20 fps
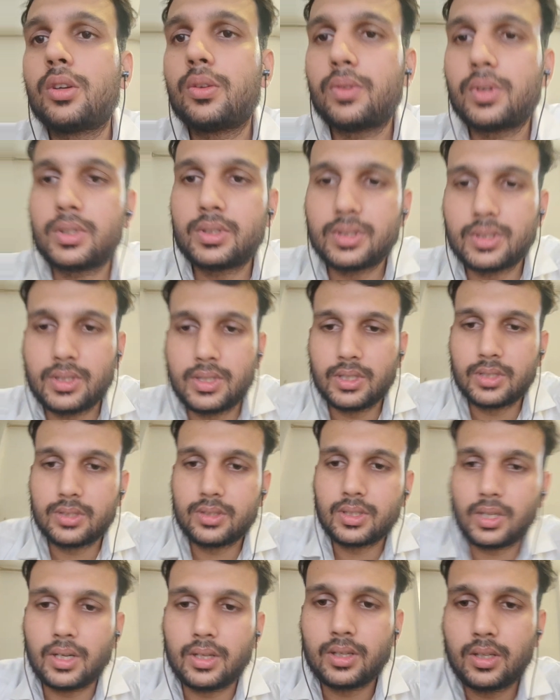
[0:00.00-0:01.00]
university
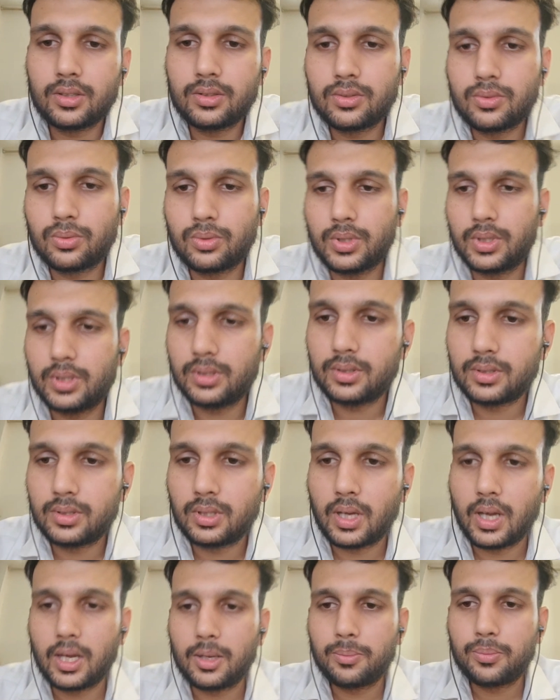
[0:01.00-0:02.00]
standard students,
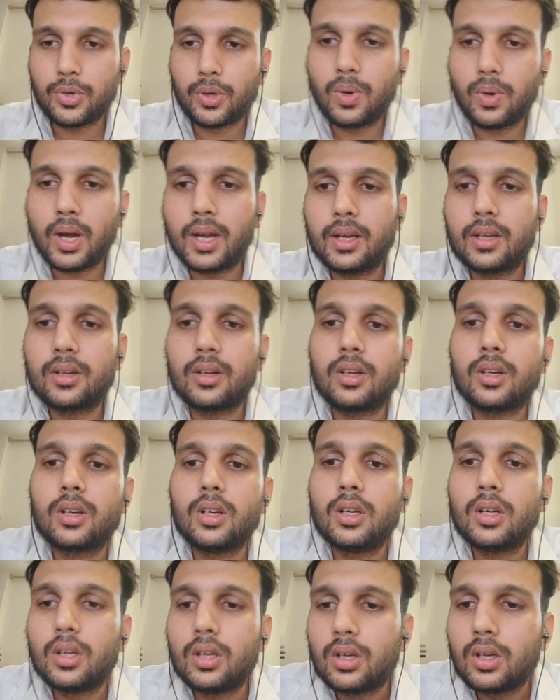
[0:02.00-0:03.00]
and provide
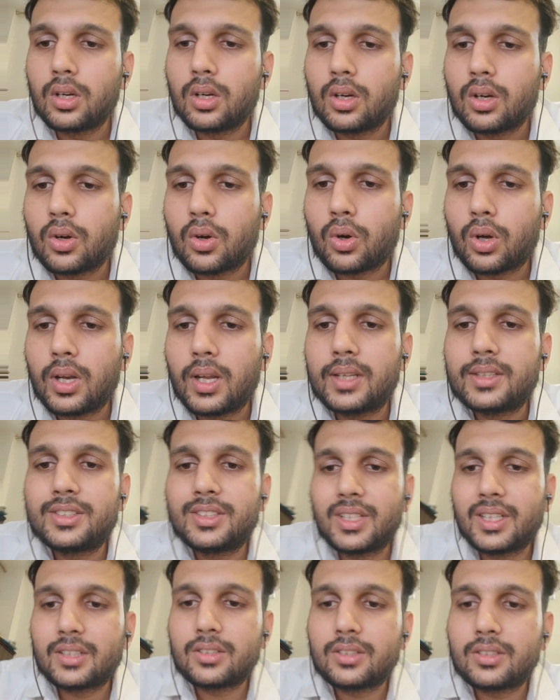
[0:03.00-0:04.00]

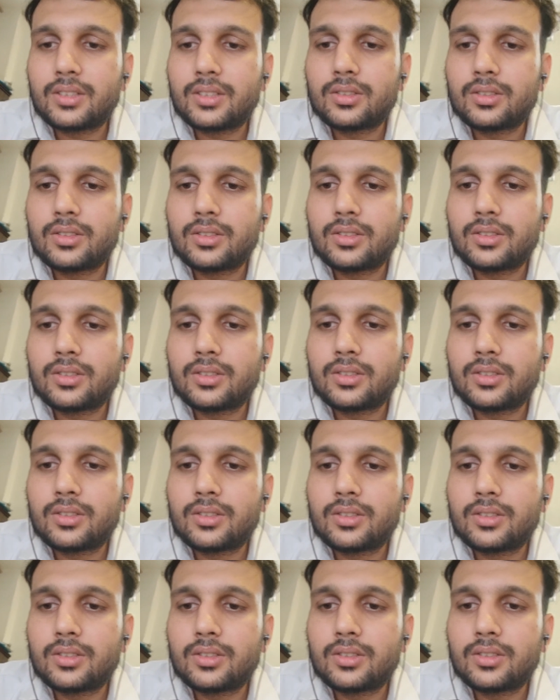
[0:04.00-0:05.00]
collegiate
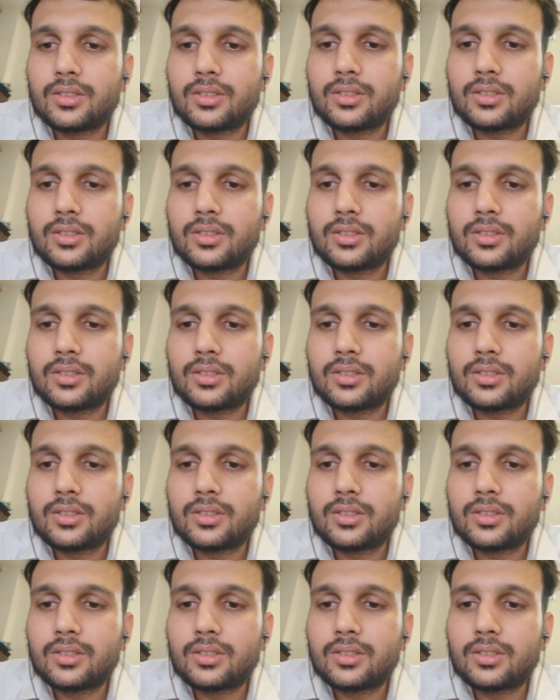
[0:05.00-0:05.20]
education